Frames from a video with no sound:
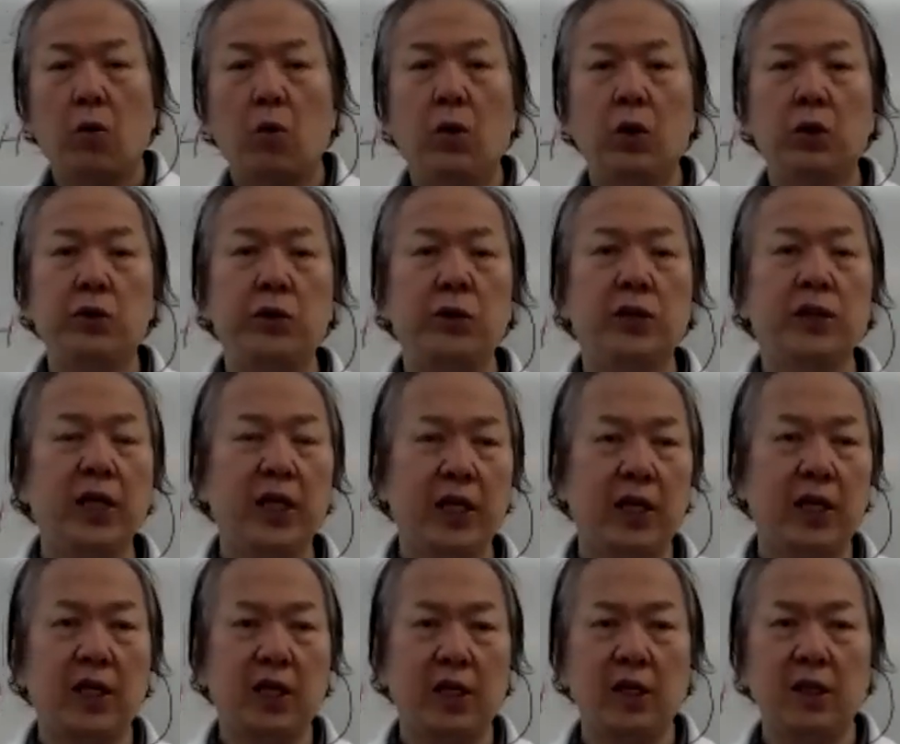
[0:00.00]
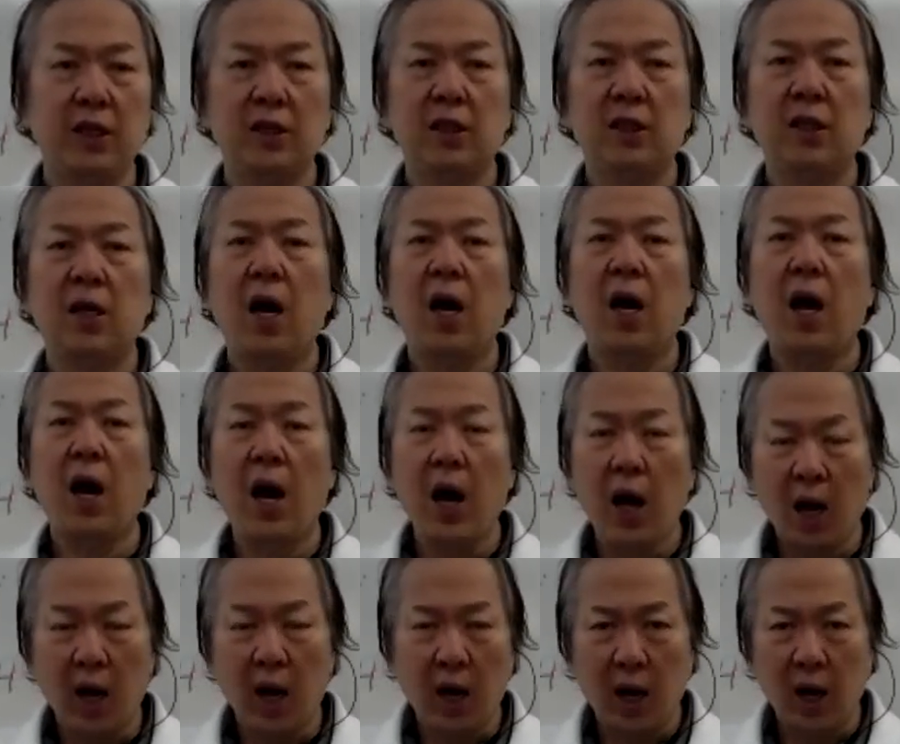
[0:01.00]
which things
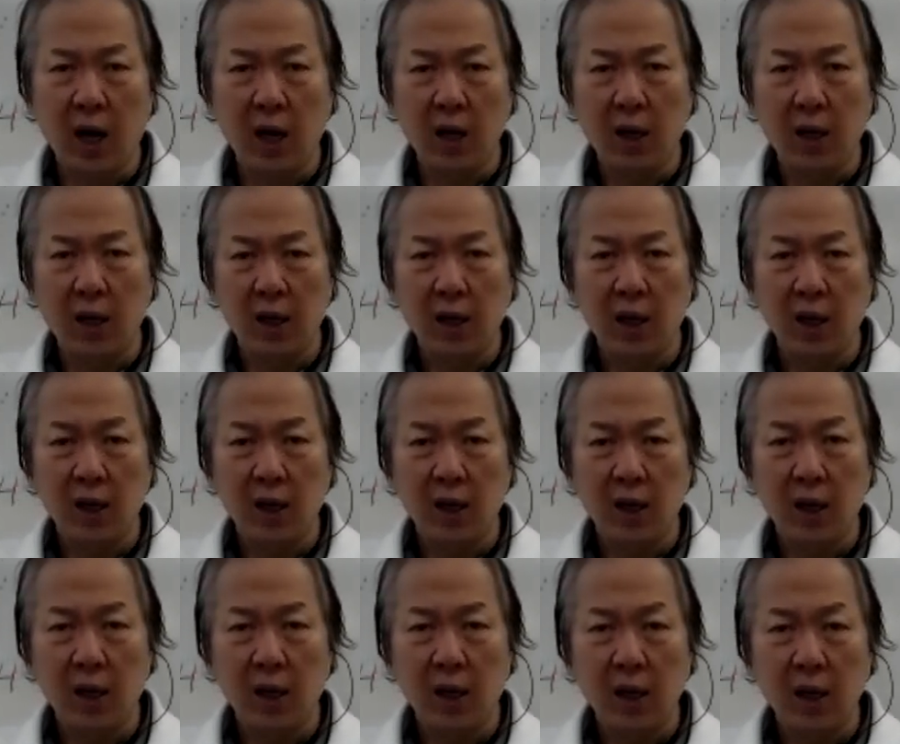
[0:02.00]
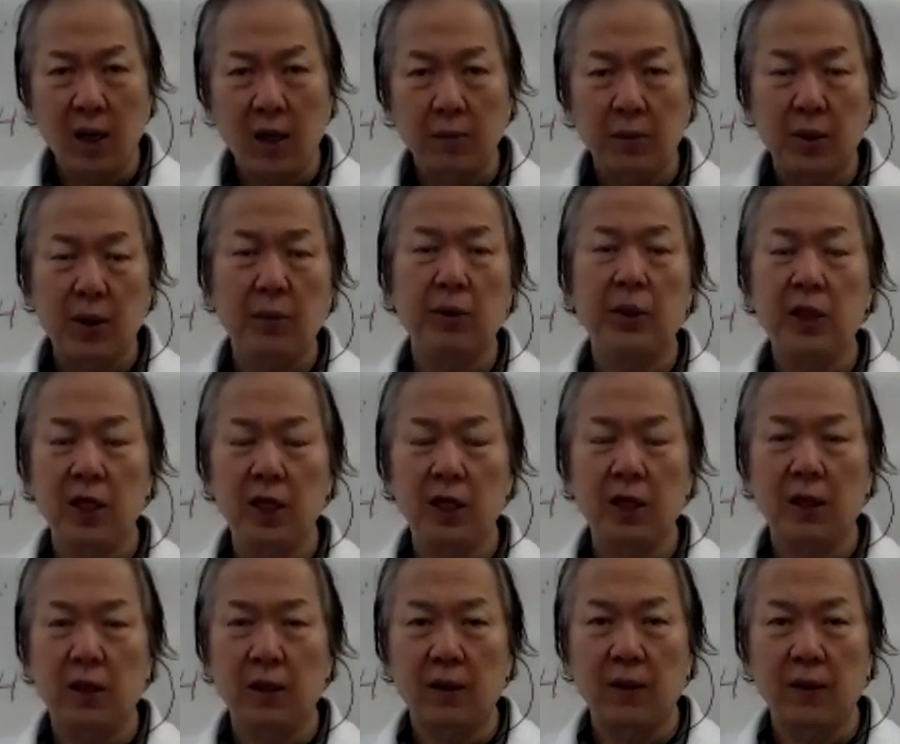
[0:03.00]
are
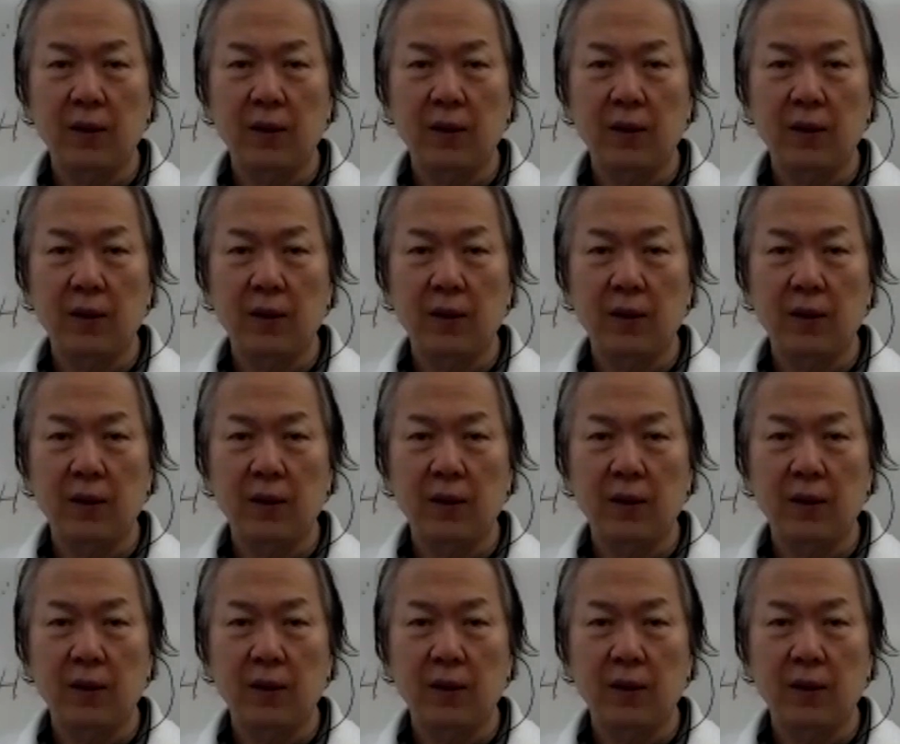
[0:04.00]
PPT?